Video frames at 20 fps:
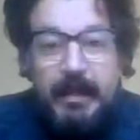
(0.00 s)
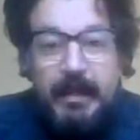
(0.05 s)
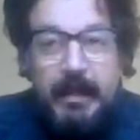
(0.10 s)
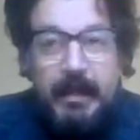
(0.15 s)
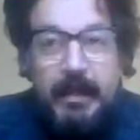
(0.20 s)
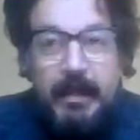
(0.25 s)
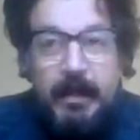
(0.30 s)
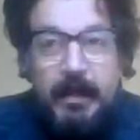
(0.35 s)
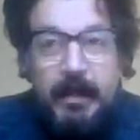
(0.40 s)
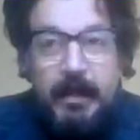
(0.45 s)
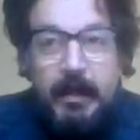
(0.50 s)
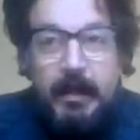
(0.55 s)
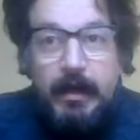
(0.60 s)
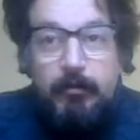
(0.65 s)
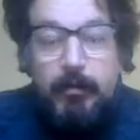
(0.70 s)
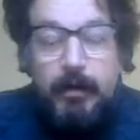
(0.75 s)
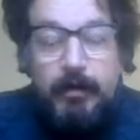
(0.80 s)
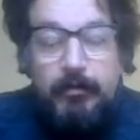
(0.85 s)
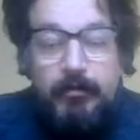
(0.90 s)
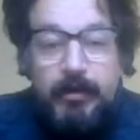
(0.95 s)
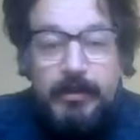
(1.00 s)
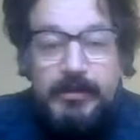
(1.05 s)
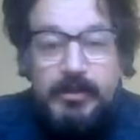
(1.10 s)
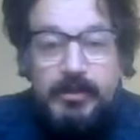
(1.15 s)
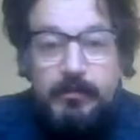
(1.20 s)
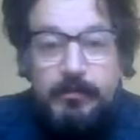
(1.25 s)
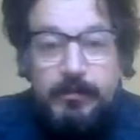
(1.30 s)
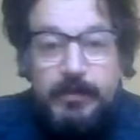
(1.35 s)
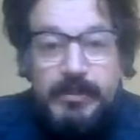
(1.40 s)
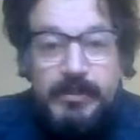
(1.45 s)
and recreational
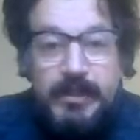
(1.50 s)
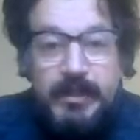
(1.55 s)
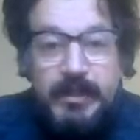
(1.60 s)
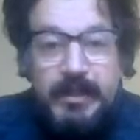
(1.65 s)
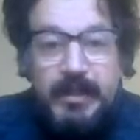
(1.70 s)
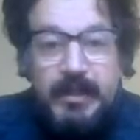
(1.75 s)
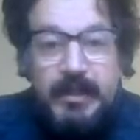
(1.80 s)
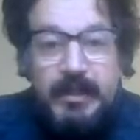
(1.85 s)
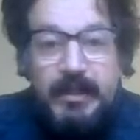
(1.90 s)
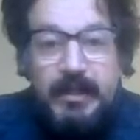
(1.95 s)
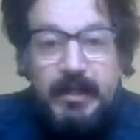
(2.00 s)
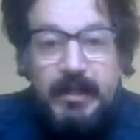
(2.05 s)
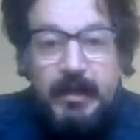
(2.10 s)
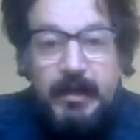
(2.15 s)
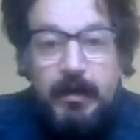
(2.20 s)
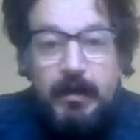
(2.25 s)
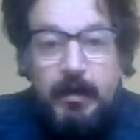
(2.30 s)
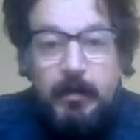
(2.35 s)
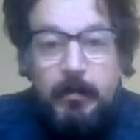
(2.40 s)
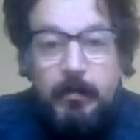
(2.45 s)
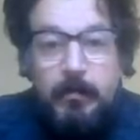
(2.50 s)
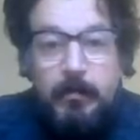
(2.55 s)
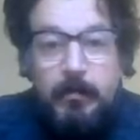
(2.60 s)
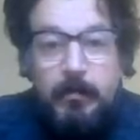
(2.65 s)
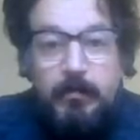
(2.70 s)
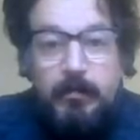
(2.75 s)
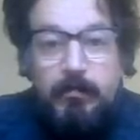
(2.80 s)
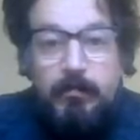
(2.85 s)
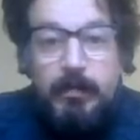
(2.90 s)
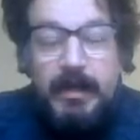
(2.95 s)
fishing
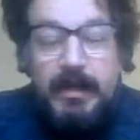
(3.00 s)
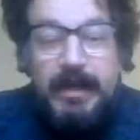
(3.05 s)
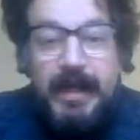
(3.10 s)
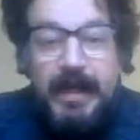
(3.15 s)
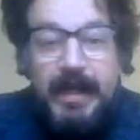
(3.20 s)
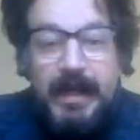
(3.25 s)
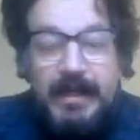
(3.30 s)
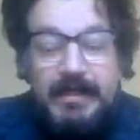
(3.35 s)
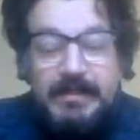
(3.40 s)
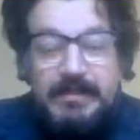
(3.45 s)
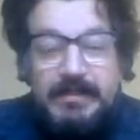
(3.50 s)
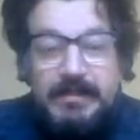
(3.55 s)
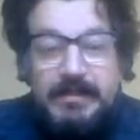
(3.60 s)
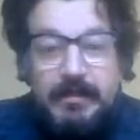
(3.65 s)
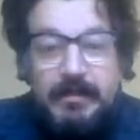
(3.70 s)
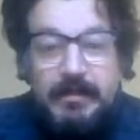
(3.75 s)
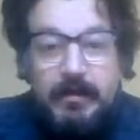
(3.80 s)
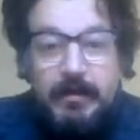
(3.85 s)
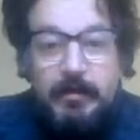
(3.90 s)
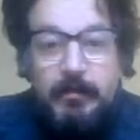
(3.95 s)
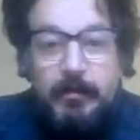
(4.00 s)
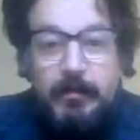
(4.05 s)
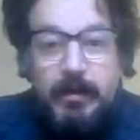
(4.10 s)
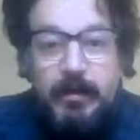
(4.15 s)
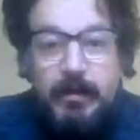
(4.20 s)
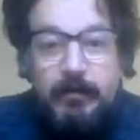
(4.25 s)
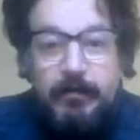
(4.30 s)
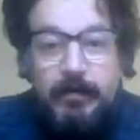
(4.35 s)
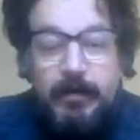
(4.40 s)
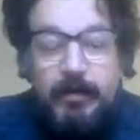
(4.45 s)
really has a
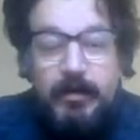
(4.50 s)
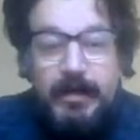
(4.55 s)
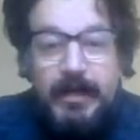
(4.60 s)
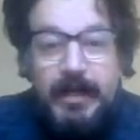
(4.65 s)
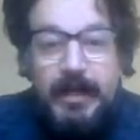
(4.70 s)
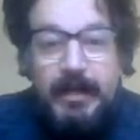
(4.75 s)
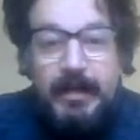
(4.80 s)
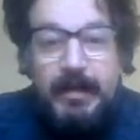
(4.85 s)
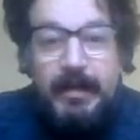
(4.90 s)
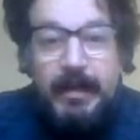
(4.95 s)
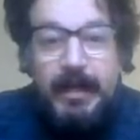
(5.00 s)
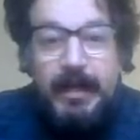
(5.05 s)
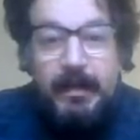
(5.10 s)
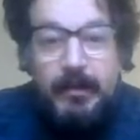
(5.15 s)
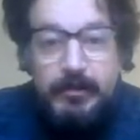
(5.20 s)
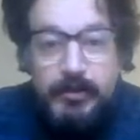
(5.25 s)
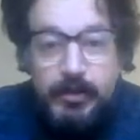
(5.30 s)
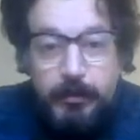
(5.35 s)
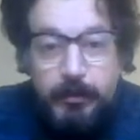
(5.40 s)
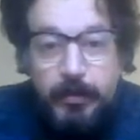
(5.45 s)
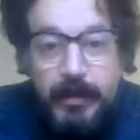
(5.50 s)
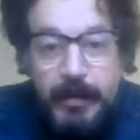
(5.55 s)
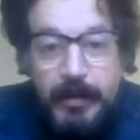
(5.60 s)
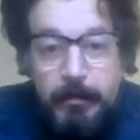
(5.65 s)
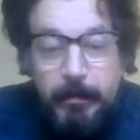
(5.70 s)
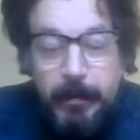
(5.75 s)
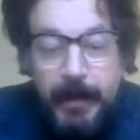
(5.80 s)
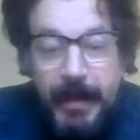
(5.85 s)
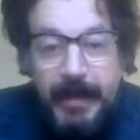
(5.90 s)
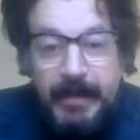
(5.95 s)
very negligible
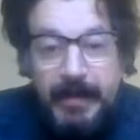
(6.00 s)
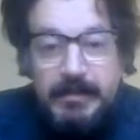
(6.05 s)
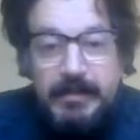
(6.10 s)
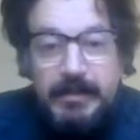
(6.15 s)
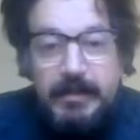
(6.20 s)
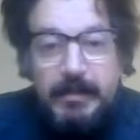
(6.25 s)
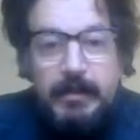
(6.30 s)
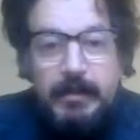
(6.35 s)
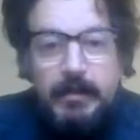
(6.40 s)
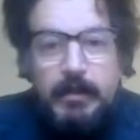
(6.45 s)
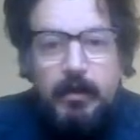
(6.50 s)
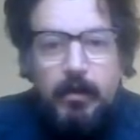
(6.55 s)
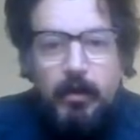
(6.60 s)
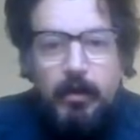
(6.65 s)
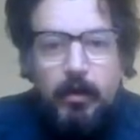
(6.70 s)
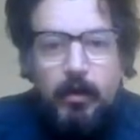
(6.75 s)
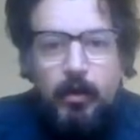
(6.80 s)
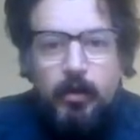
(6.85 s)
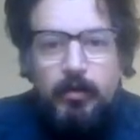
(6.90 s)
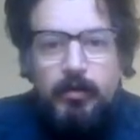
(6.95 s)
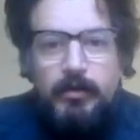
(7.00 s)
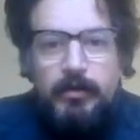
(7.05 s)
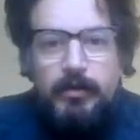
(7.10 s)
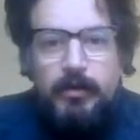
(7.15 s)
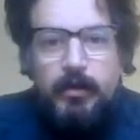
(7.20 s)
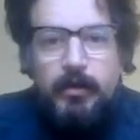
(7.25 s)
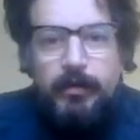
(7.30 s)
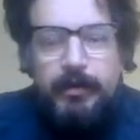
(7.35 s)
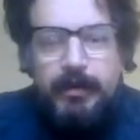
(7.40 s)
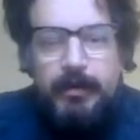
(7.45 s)
impact on
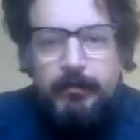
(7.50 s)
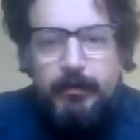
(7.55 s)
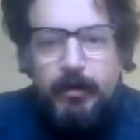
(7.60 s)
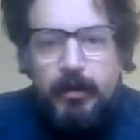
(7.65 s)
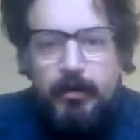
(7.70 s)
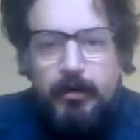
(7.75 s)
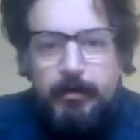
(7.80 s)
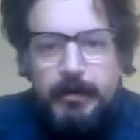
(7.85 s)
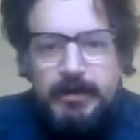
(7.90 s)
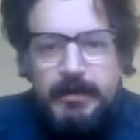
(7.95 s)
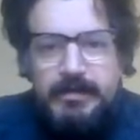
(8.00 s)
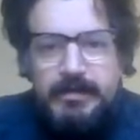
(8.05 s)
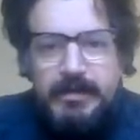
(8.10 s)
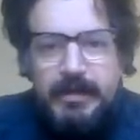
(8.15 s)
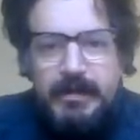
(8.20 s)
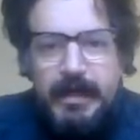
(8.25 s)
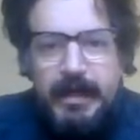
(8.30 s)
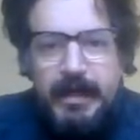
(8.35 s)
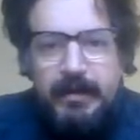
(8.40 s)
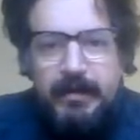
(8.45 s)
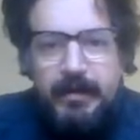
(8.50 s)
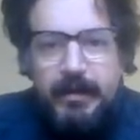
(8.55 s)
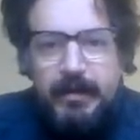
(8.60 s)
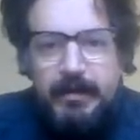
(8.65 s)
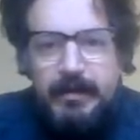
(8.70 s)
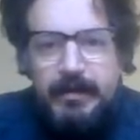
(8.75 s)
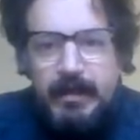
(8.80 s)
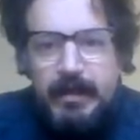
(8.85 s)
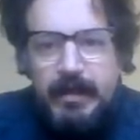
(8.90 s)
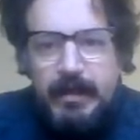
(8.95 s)
the environment, and
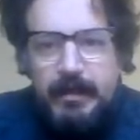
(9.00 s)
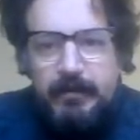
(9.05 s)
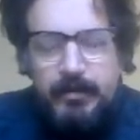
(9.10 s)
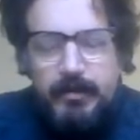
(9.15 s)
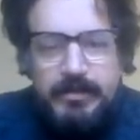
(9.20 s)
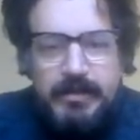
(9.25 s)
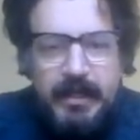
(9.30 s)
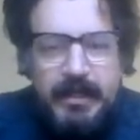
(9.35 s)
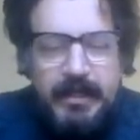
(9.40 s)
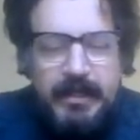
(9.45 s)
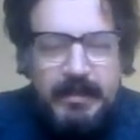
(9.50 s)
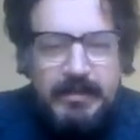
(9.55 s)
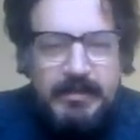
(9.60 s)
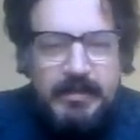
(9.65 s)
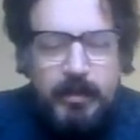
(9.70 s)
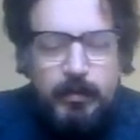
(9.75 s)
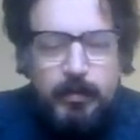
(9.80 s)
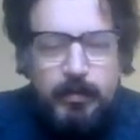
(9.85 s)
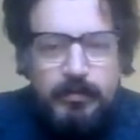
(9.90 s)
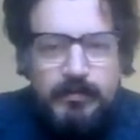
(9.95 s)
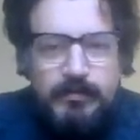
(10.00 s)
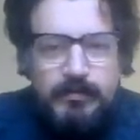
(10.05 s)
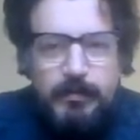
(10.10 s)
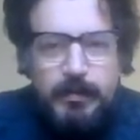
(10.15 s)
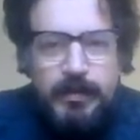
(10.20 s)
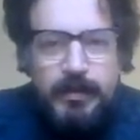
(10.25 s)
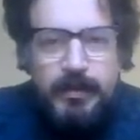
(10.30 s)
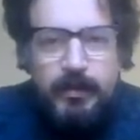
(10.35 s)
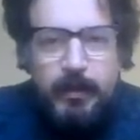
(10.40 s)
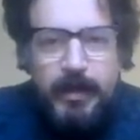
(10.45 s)
that if you take examples from
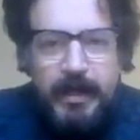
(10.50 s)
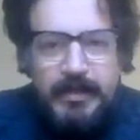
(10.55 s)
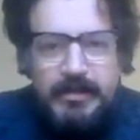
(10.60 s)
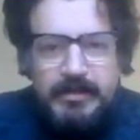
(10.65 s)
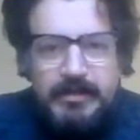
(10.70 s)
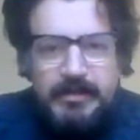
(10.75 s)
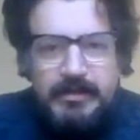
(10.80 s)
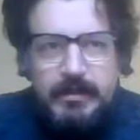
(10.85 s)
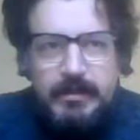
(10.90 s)
the US,